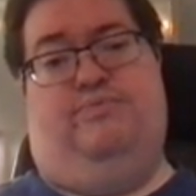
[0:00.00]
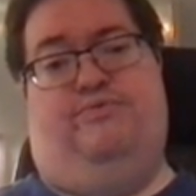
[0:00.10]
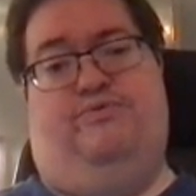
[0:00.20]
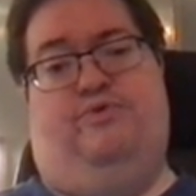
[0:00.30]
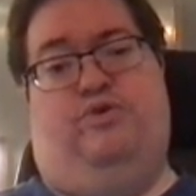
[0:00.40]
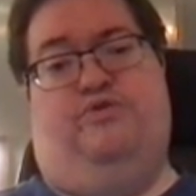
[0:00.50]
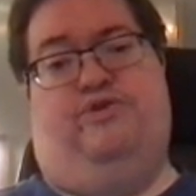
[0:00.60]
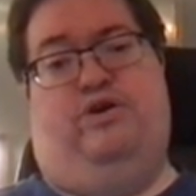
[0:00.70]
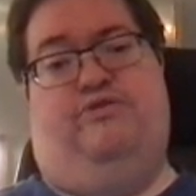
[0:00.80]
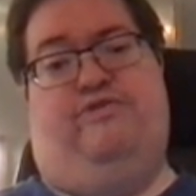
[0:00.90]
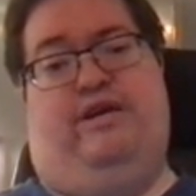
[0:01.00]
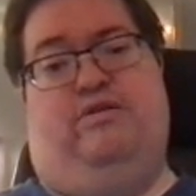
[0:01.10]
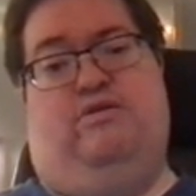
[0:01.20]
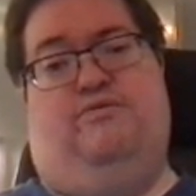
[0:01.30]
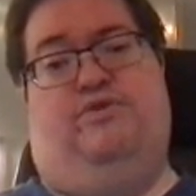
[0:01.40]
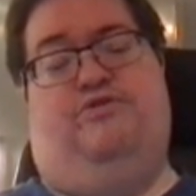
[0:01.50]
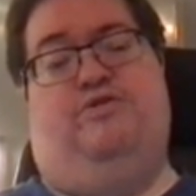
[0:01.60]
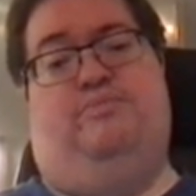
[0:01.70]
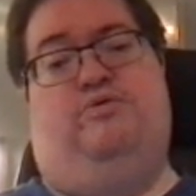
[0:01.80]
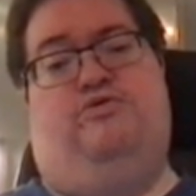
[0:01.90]
focusing instead of
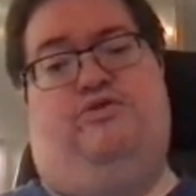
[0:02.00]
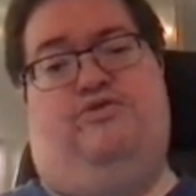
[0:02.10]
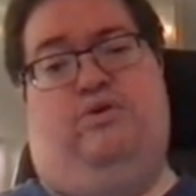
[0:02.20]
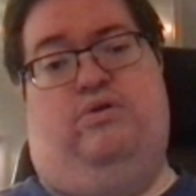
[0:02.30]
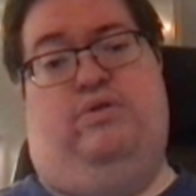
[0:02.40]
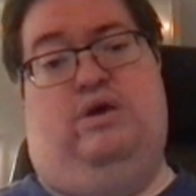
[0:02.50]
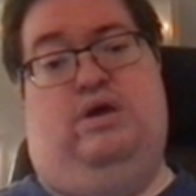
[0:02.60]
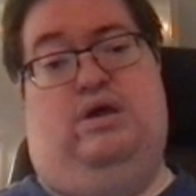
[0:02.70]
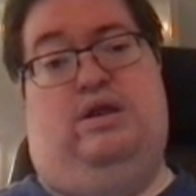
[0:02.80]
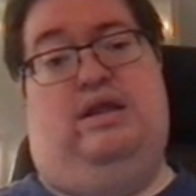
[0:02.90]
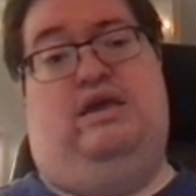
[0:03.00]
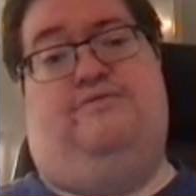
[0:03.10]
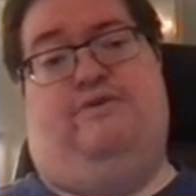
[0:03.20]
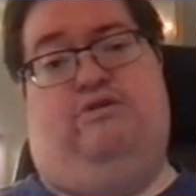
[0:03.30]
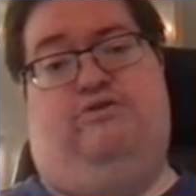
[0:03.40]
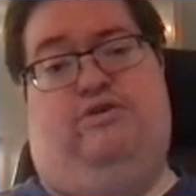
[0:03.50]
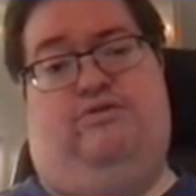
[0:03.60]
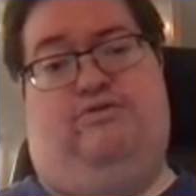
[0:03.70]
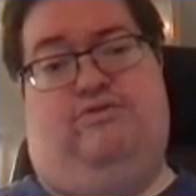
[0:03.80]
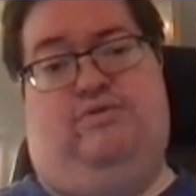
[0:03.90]
distributions on link
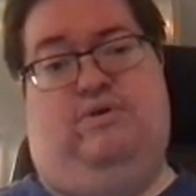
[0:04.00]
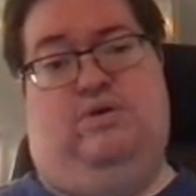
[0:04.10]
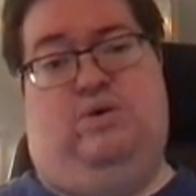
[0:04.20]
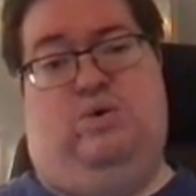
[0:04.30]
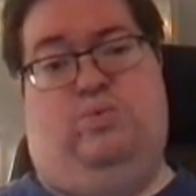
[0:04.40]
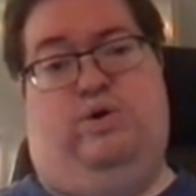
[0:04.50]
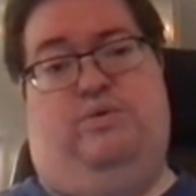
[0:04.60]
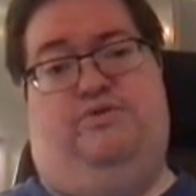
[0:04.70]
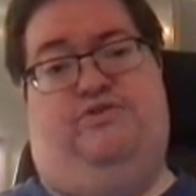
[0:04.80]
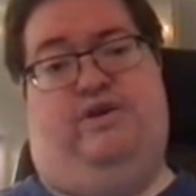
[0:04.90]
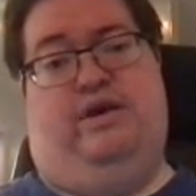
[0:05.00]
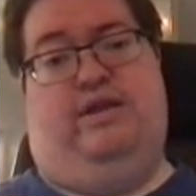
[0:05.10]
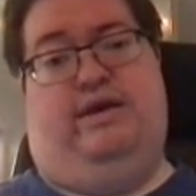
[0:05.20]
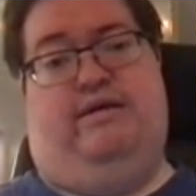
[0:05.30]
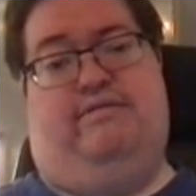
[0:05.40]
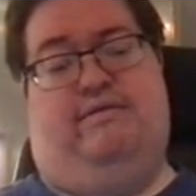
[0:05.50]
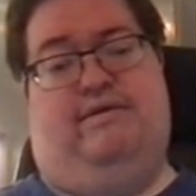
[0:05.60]
functions, where we say that